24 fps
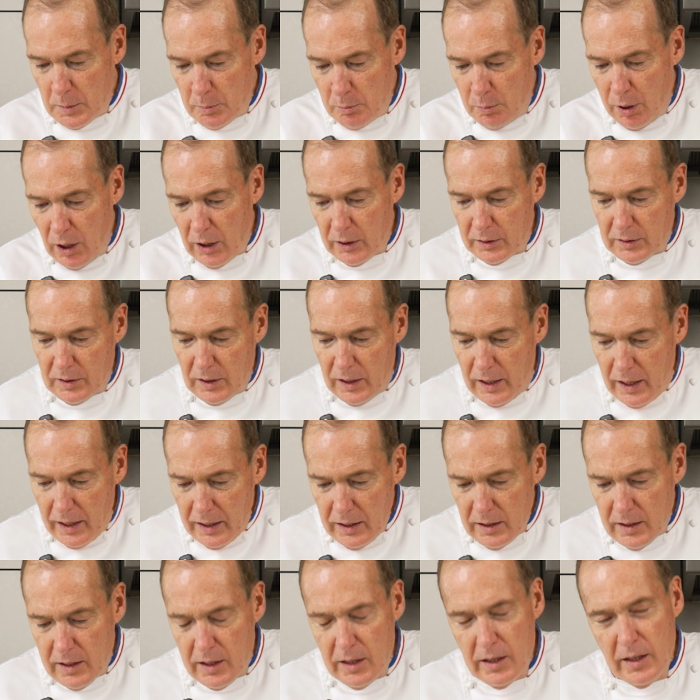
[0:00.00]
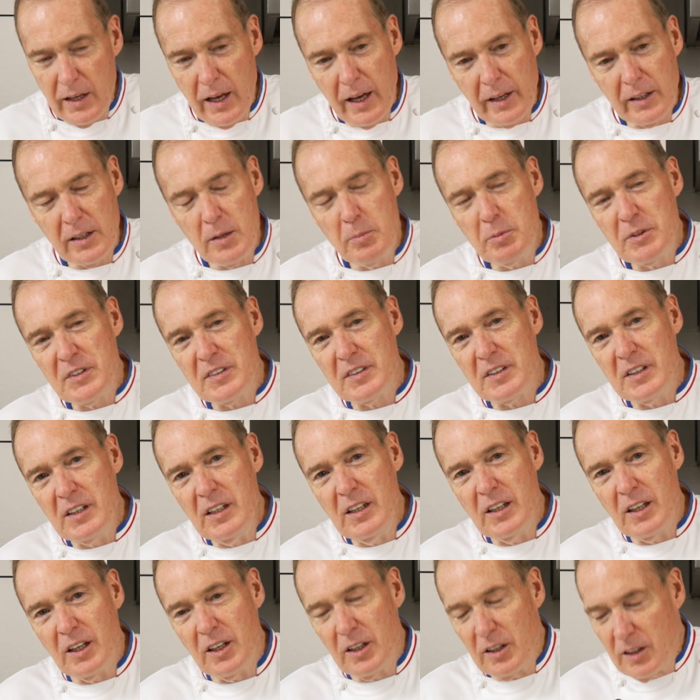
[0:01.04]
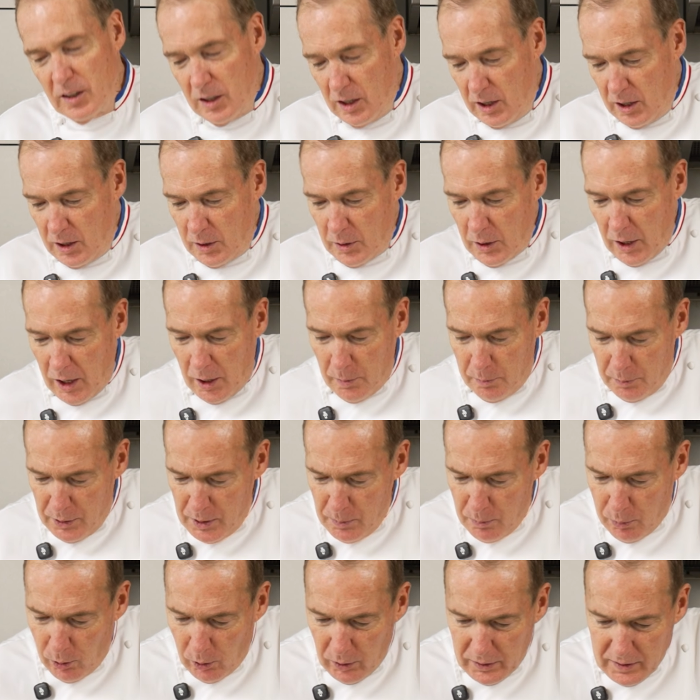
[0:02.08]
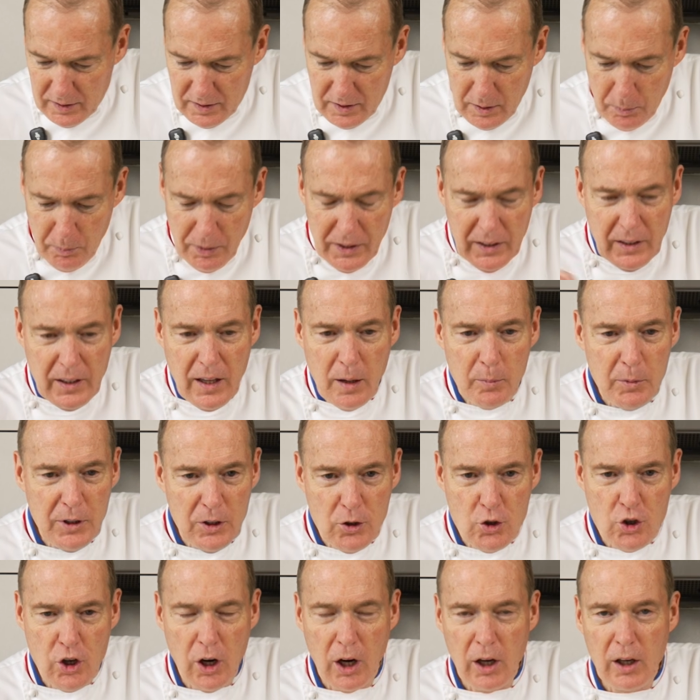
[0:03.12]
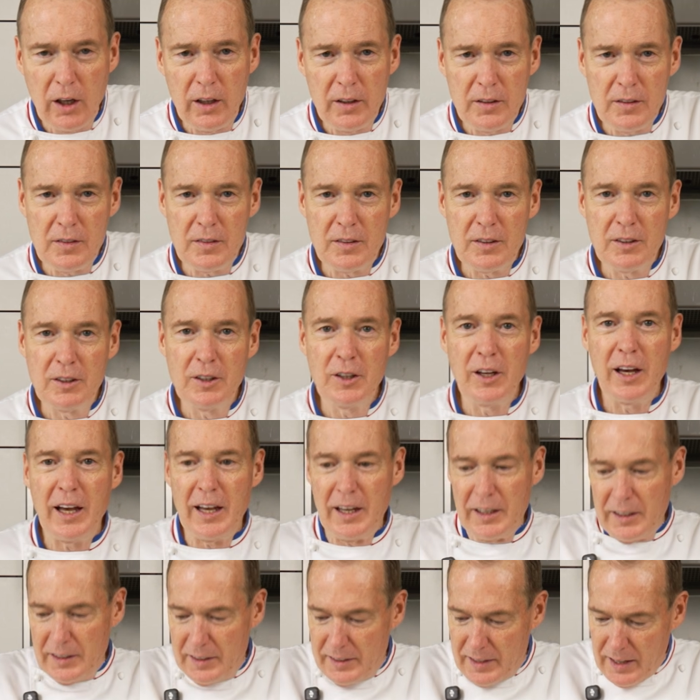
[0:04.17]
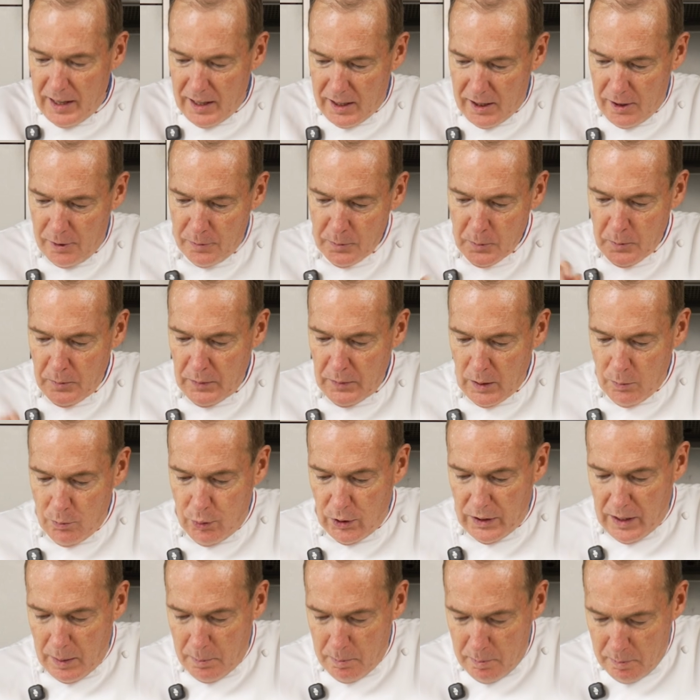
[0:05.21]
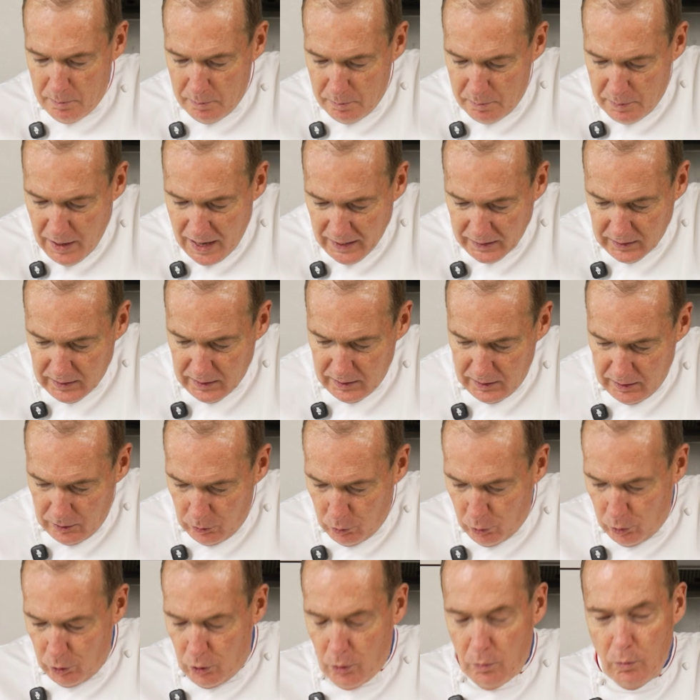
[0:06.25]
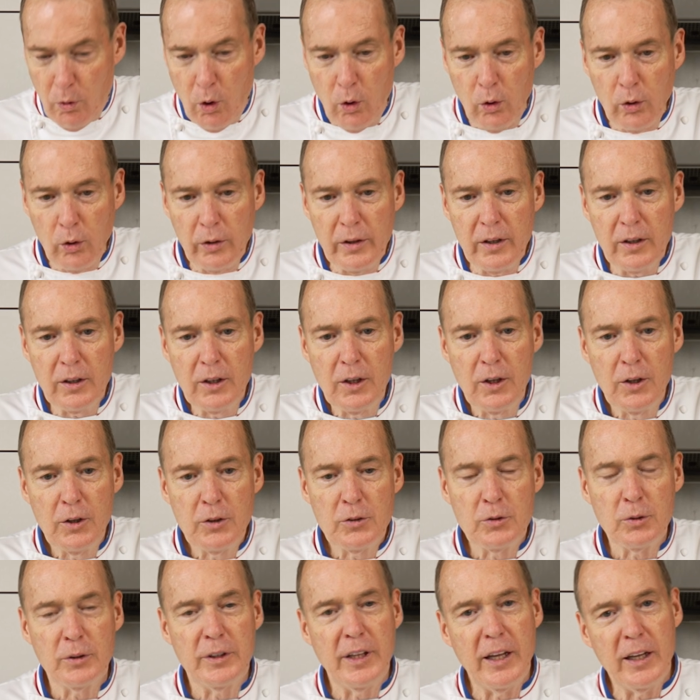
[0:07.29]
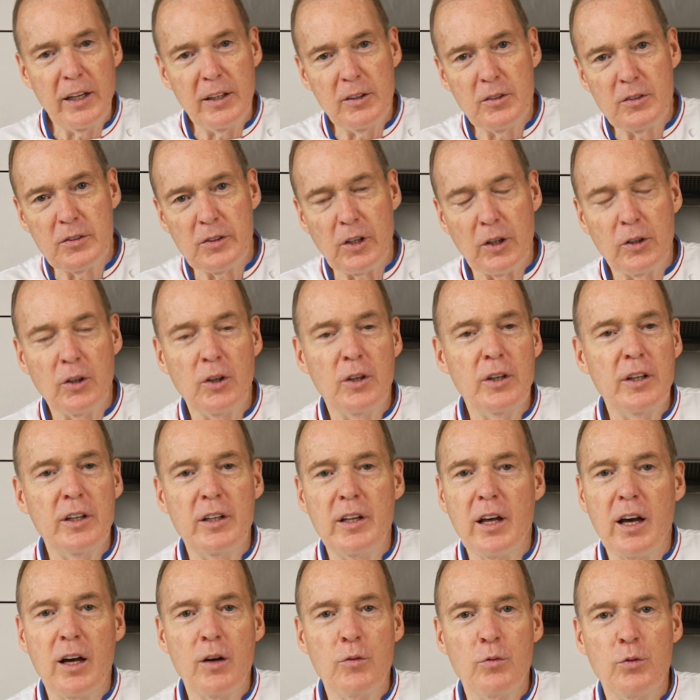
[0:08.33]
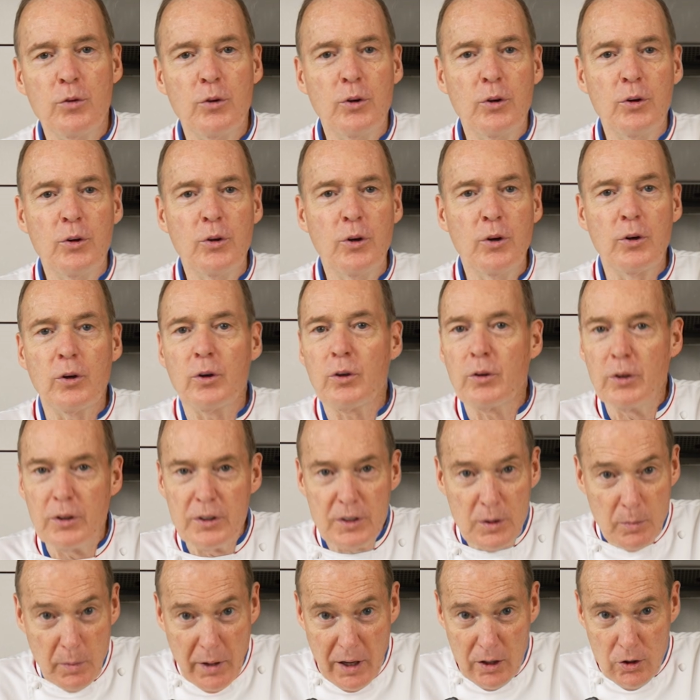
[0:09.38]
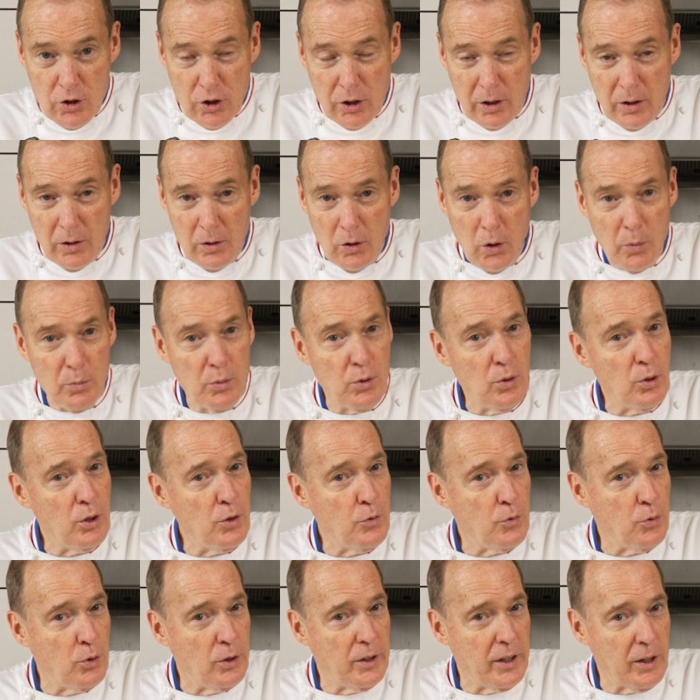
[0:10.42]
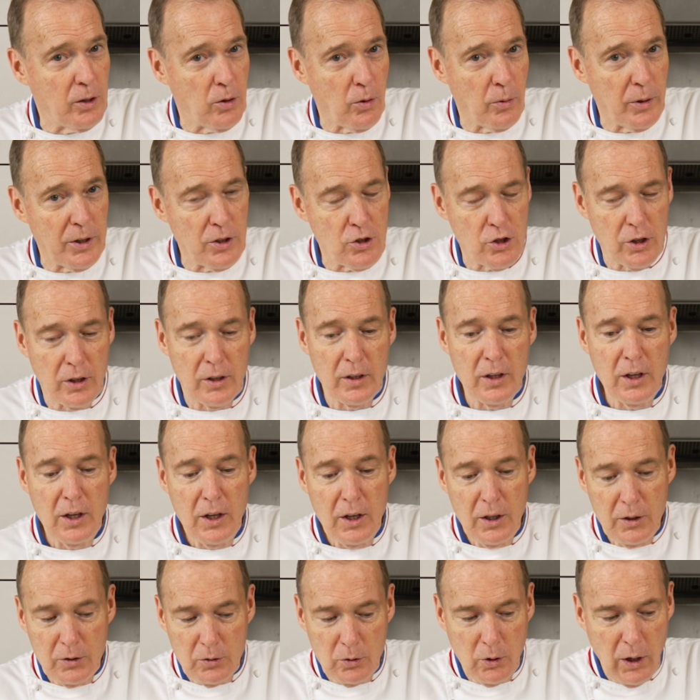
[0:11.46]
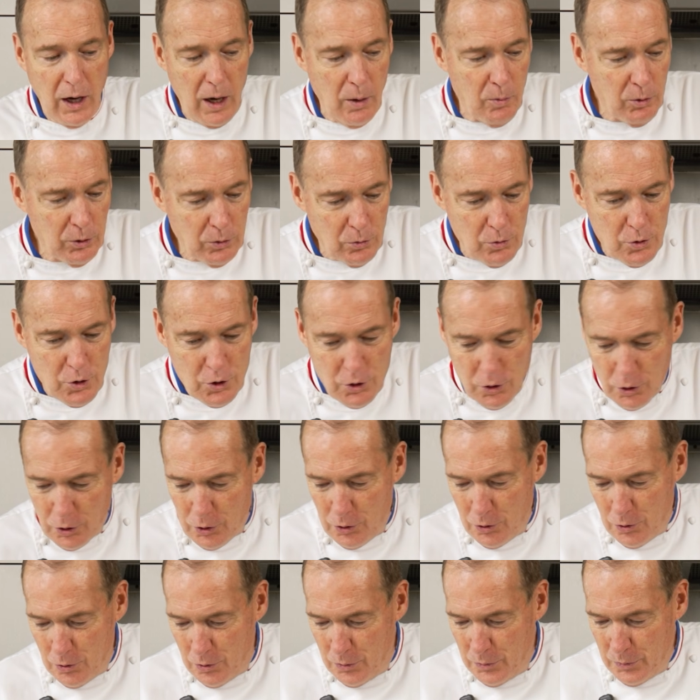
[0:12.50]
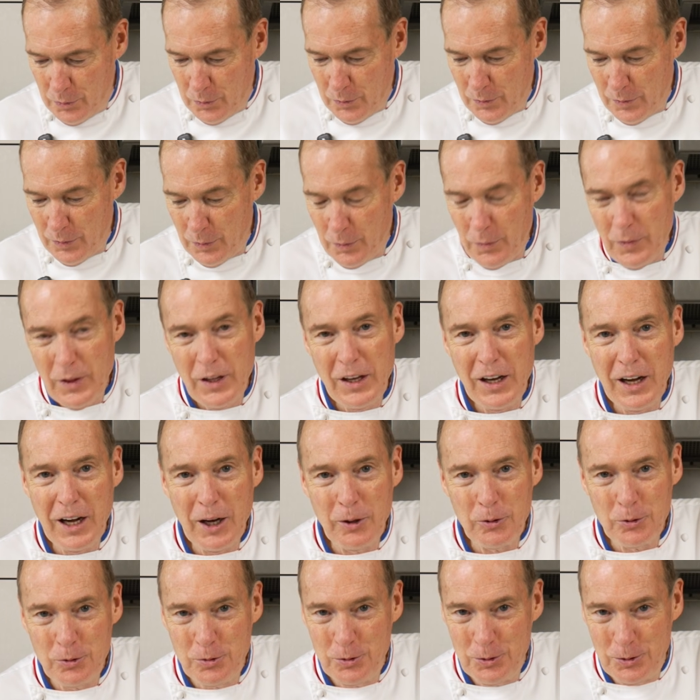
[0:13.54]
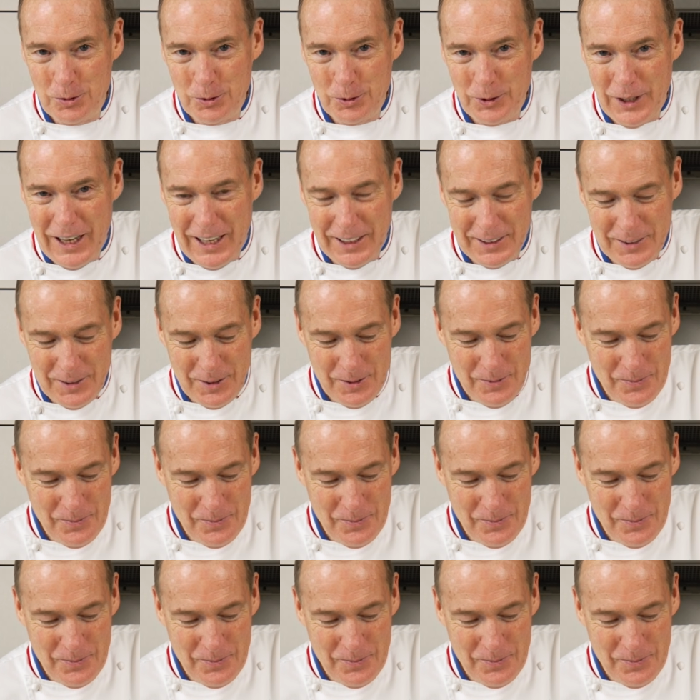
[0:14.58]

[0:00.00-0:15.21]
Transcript: But lately I keep seeing people dipping them in chocolates and then put them back into the mold. So then suddenly they have another dimension, a beautiful decoration. So I want to show you how to do that.